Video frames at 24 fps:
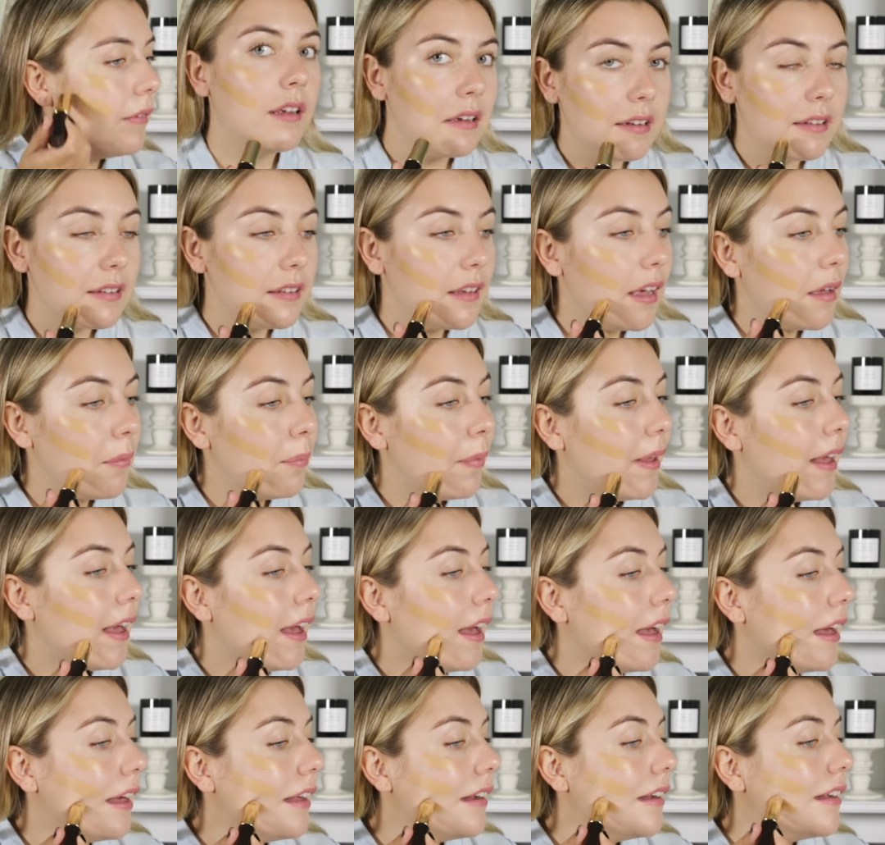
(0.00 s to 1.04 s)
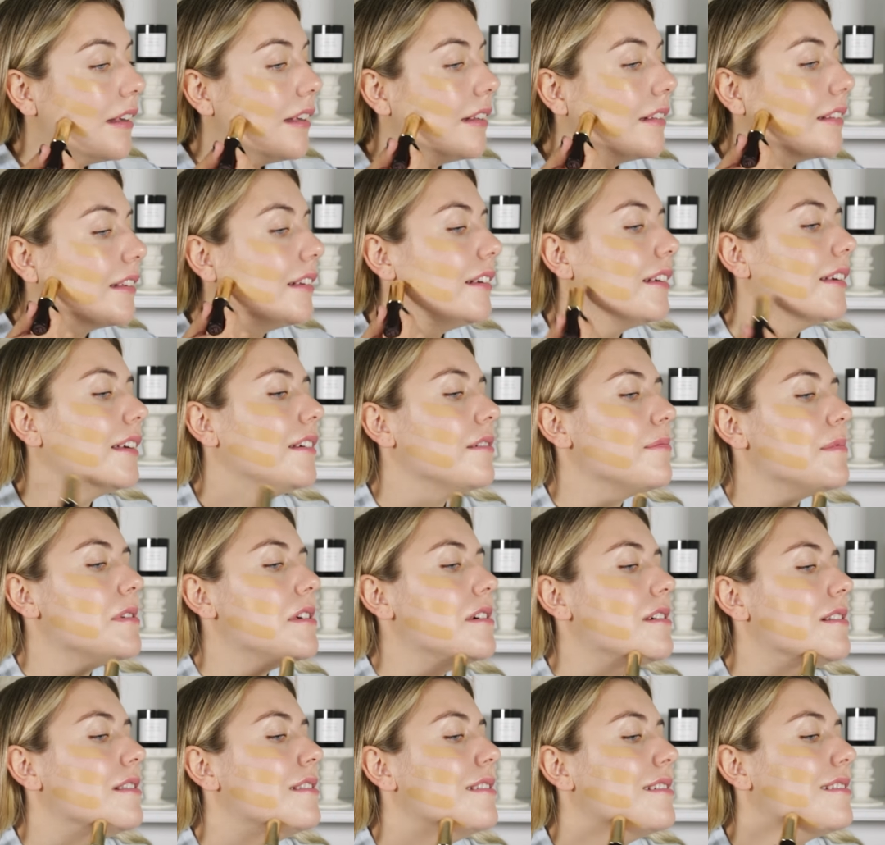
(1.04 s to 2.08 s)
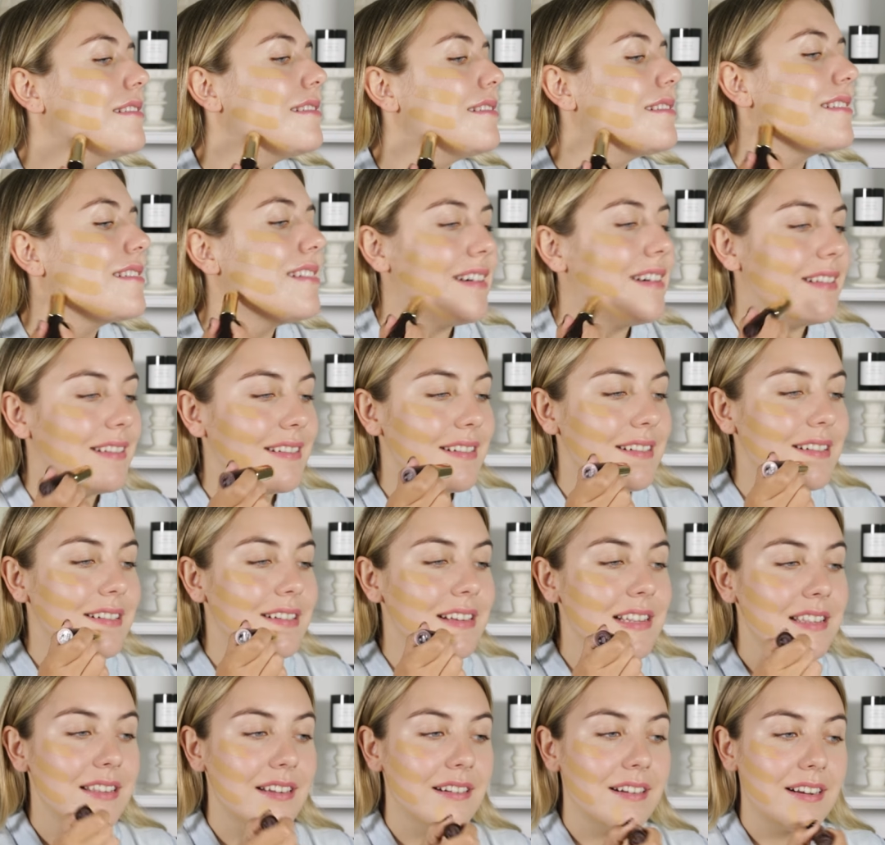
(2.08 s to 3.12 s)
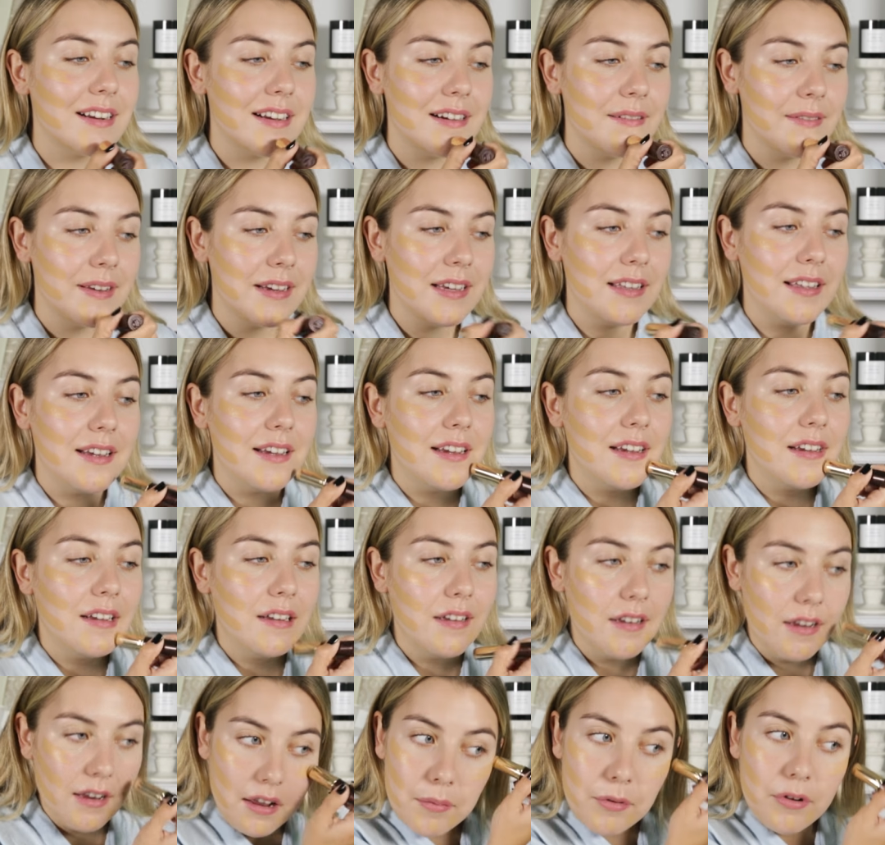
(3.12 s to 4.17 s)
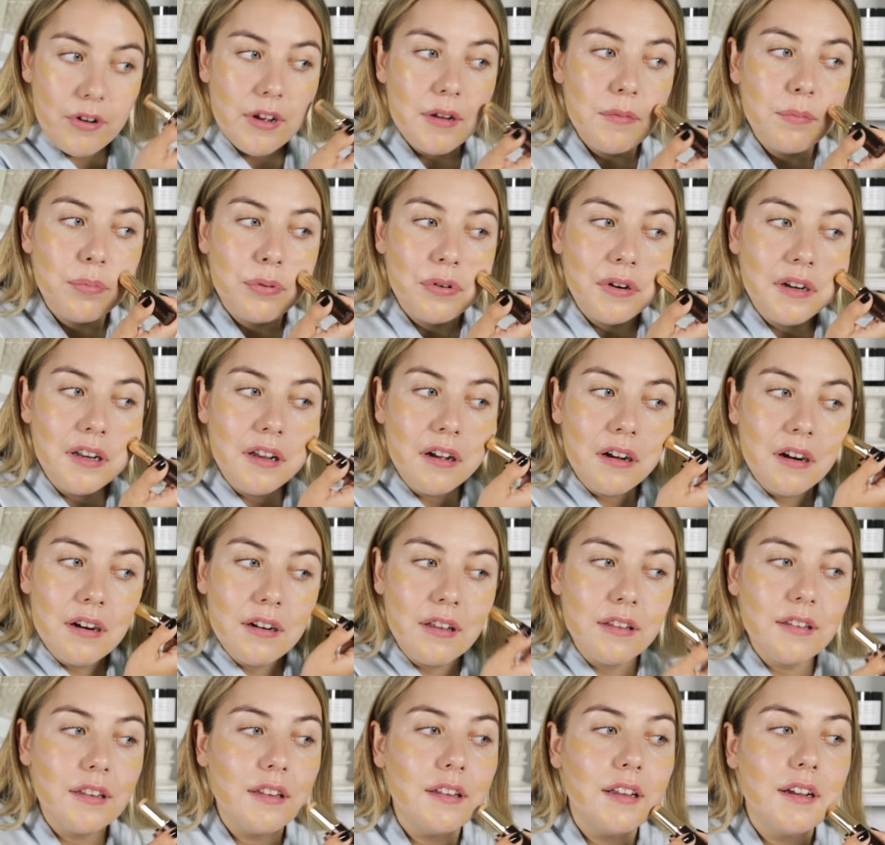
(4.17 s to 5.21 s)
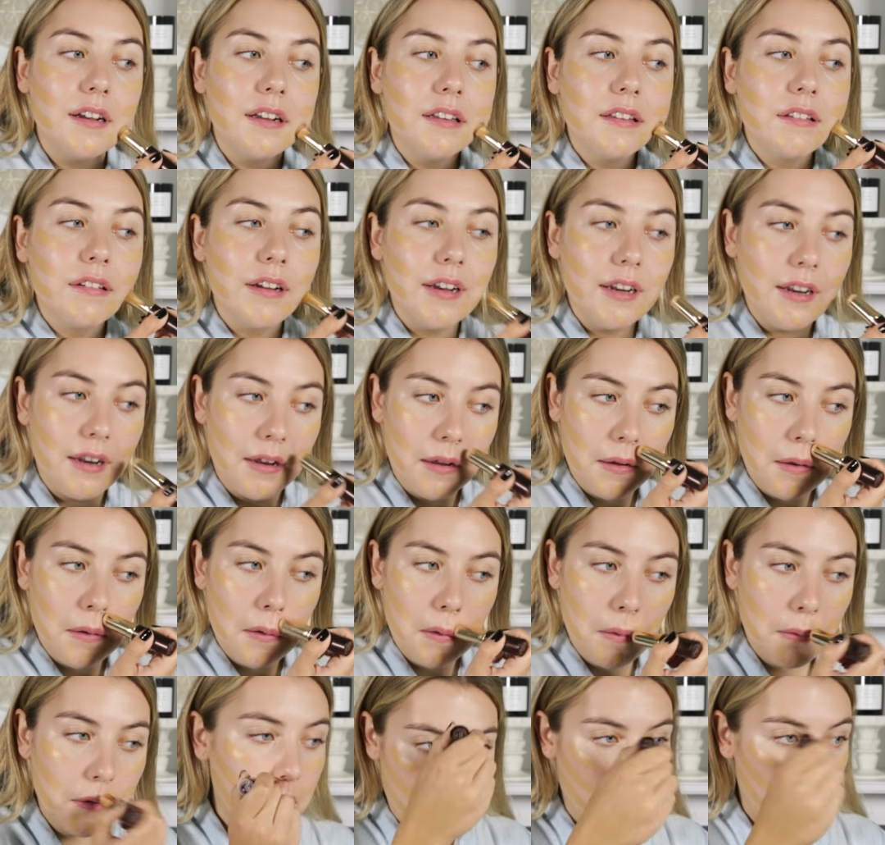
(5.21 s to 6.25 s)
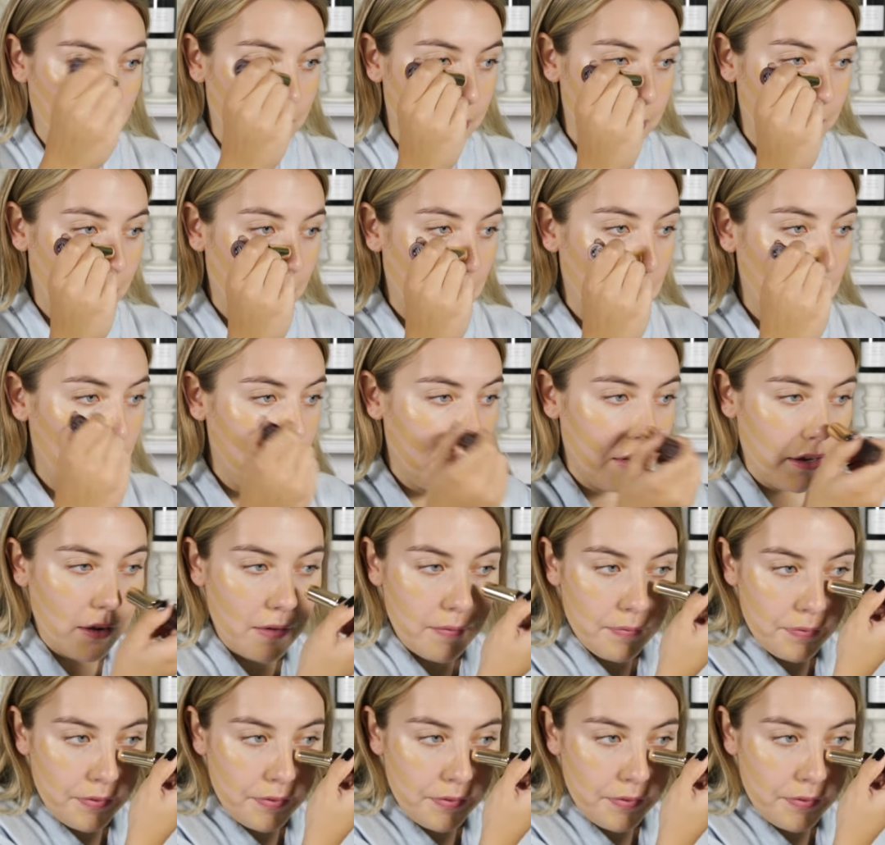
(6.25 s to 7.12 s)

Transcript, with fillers: It's not bad. It's gonna give me a little color considering how pale I am. I'm going pretty hard on the lines right now. Probably a bad idea.